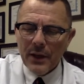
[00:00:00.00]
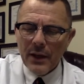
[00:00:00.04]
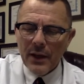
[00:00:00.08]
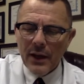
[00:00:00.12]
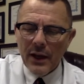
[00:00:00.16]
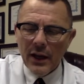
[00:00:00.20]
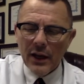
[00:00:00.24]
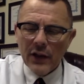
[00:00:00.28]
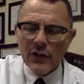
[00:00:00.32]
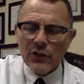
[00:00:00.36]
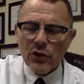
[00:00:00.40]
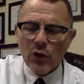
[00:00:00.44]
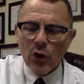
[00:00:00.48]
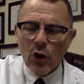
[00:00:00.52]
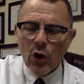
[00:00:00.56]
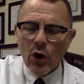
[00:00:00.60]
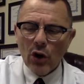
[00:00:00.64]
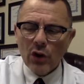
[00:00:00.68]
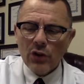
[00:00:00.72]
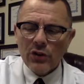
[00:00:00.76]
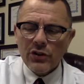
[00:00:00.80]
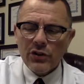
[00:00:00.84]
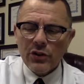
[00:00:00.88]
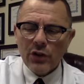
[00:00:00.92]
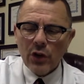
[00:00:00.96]
It's
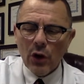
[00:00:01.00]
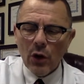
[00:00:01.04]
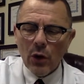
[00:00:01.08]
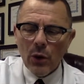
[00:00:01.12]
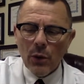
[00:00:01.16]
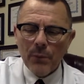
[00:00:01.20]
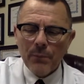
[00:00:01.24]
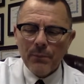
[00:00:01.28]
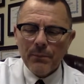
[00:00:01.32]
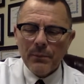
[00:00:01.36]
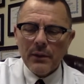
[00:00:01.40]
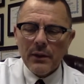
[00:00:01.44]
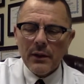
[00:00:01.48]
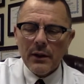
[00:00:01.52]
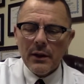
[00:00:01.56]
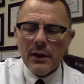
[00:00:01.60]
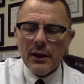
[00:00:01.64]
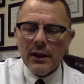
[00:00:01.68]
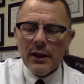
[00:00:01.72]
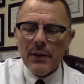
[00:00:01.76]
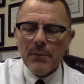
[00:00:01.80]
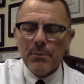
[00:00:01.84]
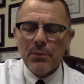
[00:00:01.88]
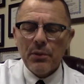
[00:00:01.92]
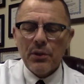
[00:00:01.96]
also
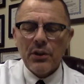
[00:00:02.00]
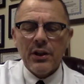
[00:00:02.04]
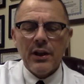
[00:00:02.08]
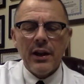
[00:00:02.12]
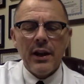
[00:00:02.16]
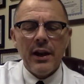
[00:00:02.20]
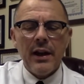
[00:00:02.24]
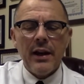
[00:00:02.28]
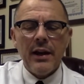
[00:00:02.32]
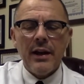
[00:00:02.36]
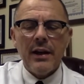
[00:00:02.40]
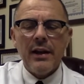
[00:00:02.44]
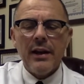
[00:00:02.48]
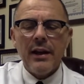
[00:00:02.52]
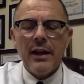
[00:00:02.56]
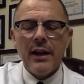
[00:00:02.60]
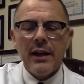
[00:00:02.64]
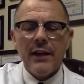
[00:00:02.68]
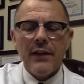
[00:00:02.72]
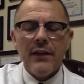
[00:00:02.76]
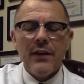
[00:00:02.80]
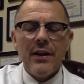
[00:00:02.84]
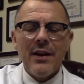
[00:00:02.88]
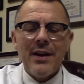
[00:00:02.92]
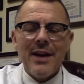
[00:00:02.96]
implicated in
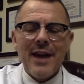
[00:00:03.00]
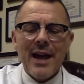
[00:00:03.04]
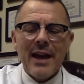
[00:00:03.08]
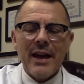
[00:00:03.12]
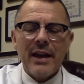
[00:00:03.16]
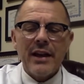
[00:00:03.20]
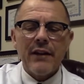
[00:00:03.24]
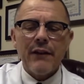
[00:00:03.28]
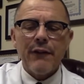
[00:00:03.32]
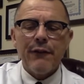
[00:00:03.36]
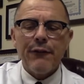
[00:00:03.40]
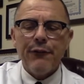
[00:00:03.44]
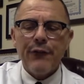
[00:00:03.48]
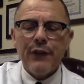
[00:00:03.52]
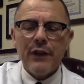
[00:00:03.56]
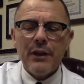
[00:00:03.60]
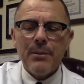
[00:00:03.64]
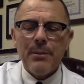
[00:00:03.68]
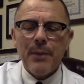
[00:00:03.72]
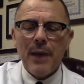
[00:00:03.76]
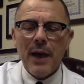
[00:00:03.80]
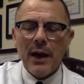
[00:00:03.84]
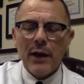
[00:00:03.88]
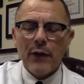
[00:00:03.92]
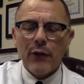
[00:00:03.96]
the negative
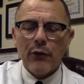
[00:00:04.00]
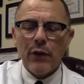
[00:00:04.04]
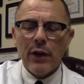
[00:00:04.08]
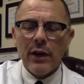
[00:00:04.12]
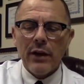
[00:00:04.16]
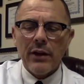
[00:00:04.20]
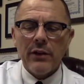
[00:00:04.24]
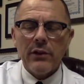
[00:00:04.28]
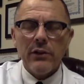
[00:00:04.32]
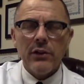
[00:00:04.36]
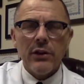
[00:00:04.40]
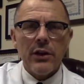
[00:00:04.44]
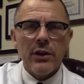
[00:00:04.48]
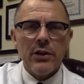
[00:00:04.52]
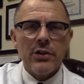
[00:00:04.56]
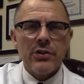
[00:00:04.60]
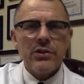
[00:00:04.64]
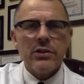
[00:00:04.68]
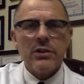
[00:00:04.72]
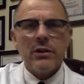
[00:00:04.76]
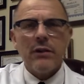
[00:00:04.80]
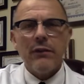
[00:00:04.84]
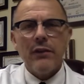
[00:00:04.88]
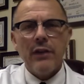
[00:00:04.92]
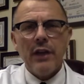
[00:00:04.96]
feedback regulation
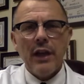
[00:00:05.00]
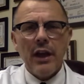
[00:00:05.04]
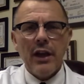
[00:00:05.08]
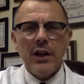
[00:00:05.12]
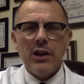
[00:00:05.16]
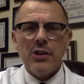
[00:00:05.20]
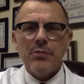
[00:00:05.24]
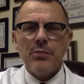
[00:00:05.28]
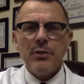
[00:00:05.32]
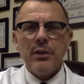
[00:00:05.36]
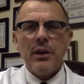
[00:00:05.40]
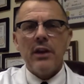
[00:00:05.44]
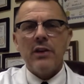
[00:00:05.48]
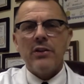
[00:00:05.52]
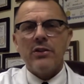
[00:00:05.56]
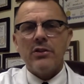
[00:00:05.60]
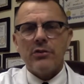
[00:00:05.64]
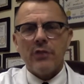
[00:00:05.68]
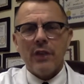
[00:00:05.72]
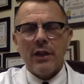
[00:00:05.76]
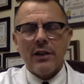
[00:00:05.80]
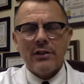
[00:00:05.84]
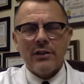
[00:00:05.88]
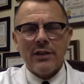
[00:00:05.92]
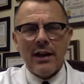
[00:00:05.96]
of the HPA
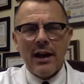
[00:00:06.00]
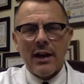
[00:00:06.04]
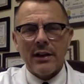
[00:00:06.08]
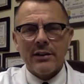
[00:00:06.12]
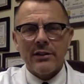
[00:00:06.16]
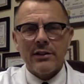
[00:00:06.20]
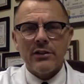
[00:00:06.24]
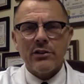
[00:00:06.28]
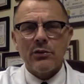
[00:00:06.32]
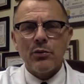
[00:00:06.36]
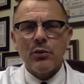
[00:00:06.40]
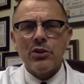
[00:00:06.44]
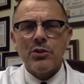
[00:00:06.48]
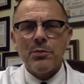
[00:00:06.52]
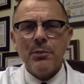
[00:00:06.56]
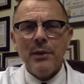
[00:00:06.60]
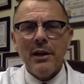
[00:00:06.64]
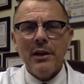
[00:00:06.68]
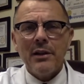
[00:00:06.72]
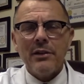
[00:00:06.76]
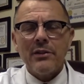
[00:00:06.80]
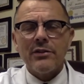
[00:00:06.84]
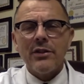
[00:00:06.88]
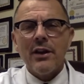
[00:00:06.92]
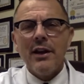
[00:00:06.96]
stress axis, which
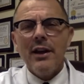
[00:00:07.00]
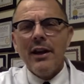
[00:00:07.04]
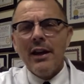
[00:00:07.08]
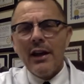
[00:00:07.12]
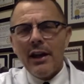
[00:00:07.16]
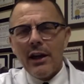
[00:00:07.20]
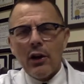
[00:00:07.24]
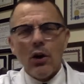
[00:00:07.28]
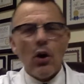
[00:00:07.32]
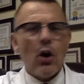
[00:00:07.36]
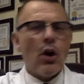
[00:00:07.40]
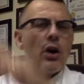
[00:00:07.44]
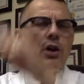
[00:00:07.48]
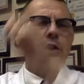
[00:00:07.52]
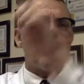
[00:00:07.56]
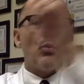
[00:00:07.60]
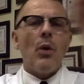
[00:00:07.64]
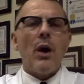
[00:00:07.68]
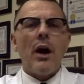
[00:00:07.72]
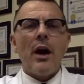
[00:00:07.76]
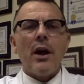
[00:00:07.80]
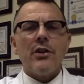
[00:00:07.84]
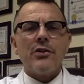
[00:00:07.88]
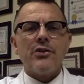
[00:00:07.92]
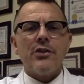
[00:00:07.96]
means it
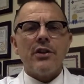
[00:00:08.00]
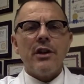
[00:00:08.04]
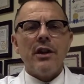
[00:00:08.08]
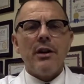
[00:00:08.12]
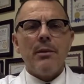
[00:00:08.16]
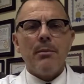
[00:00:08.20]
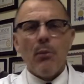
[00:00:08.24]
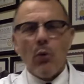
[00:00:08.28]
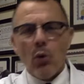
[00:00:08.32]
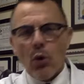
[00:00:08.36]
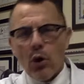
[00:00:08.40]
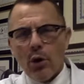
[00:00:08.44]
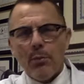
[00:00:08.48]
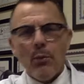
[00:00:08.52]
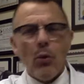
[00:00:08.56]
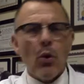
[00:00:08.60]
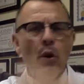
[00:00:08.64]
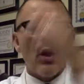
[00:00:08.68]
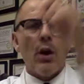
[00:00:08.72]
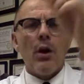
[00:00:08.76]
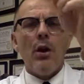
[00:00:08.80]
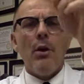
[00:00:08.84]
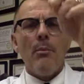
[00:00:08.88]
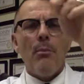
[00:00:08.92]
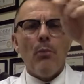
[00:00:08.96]
hardwires it in more and
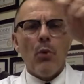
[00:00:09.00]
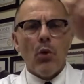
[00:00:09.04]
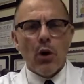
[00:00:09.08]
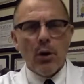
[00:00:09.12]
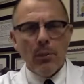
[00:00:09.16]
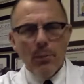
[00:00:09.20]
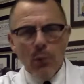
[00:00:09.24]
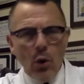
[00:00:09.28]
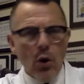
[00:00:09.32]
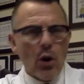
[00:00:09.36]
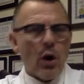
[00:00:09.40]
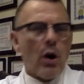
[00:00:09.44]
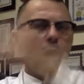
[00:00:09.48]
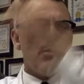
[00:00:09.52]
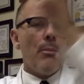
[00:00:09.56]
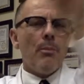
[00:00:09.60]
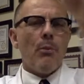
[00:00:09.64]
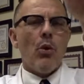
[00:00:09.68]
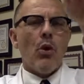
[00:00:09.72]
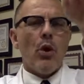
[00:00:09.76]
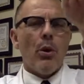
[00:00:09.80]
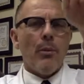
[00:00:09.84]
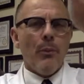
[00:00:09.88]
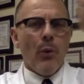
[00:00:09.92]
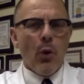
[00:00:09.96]
more, more and more,
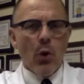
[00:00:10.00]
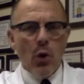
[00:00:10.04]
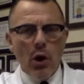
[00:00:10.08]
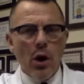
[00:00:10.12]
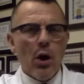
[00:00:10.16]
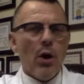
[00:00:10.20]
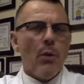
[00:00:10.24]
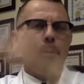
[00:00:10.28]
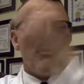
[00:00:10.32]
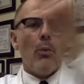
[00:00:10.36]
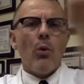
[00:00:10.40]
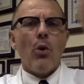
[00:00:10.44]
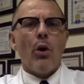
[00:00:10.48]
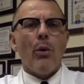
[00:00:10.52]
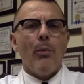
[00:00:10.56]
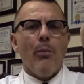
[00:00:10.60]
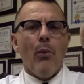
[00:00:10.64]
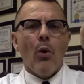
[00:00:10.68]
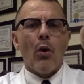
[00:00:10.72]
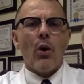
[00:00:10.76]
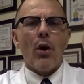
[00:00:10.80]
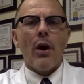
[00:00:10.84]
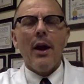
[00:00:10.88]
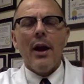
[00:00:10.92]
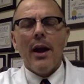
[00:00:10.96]
more and more, more and
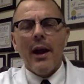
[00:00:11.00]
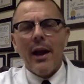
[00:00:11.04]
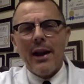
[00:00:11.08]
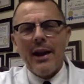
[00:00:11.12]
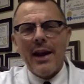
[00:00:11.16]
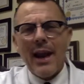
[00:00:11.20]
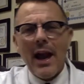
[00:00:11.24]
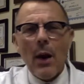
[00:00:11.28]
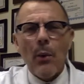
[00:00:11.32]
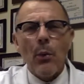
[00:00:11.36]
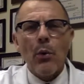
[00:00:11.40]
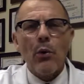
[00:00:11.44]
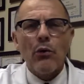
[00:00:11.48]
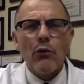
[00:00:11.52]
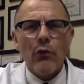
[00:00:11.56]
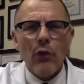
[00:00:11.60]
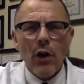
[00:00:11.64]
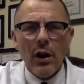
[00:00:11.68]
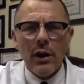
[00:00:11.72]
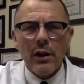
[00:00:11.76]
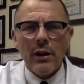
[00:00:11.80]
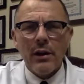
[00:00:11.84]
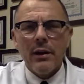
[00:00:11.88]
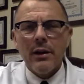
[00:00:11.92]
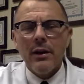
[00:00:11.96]
more. And now we're
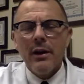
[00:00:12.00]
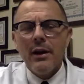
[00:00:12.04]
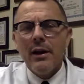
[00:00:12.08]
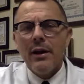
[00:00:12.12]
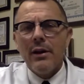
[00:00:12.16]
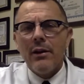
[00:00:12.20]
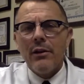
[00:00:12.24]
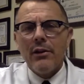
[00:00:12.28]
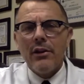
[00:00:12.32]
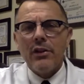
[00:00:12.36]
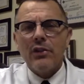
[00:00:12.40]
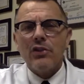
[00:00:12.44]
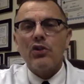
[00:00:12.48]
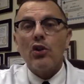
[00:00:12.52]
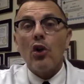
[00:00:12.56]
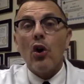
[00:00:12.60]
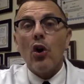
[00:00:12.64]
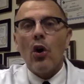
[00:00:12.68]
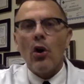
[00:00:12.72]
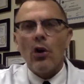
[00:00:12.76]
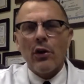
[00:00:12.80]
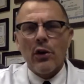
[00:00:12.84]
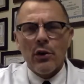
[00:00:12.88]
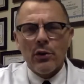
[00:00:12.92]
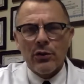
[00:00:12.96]
running this
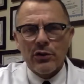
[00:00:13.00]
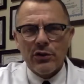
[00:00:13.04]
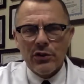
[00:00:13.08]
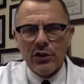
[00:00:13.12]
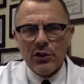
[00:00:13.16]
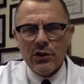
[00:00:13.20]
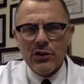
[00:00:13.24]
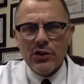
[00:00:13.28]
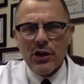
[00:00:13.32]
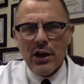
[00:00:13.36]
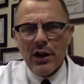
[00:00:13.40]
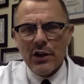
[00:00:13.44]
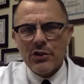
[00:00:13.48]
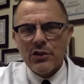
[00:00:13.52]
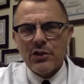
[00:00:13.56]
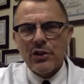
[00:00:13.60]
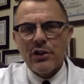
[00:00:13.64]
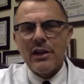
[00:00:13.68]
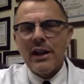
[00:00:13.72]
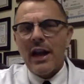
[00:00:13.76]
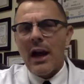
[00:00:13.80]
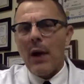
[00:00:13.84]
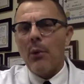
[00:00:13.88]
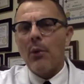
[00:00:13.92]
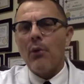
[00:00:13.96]
auto-suggestion.
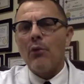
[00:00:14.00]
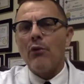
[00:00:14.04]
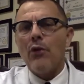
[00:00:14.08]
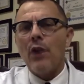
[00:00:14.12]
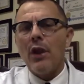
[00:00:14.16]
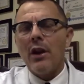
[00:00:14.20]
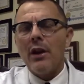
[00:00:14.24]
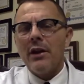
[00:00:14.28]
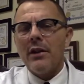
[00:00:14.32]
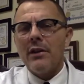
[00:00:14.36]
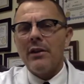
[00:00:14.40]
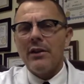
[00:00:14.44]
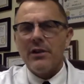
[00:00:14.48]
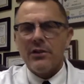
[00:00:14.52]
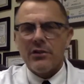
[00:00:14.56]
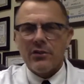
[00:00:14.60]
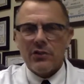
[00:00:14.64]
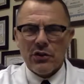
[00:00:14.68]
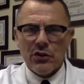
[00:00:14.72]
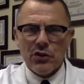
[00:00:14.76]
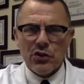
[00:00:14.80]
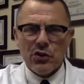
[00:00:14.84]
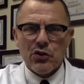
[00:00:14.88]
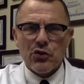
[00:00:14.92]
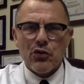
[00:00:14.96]
Now we're running this
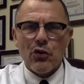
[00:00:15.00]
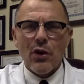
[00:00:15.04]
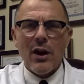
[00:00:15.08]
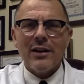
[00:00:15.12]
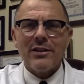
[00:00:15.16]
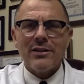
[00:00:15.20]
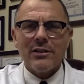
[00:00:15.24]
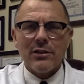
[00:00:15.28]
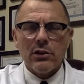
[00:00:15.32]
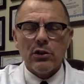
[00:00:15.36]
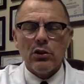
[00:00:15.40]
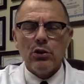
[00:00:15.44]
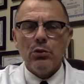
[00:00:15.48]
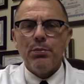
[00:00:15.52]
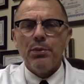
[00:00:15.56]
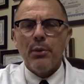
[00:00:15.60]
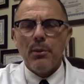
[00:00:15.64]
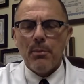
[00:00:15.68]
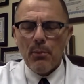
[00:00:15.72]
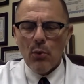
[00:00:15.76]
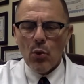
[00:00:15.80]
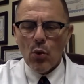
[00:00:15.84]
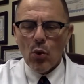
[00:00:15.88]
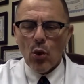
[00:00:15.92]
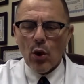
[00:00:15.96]
stress loop
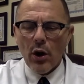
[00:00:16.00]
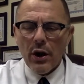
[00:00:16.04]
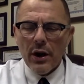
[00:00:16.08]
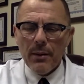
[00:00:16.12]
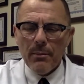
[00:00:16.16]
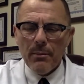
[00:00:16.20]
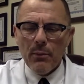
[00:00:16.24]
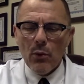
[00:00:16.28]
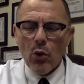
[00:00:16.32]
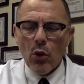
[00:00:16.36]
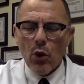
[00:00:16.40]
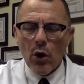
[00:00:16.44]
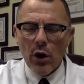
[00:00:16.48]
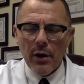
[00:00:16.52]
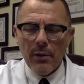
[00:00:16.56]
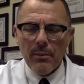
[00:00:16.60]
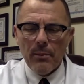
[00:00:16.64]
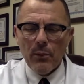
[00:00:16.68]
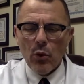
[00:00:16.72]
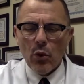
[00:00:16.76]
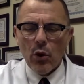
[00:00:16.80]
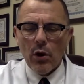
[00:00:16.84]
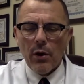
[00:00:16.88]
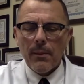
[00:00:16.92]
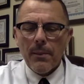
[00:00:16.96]
more and more and
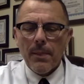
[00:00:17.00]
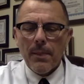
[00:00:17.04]
more.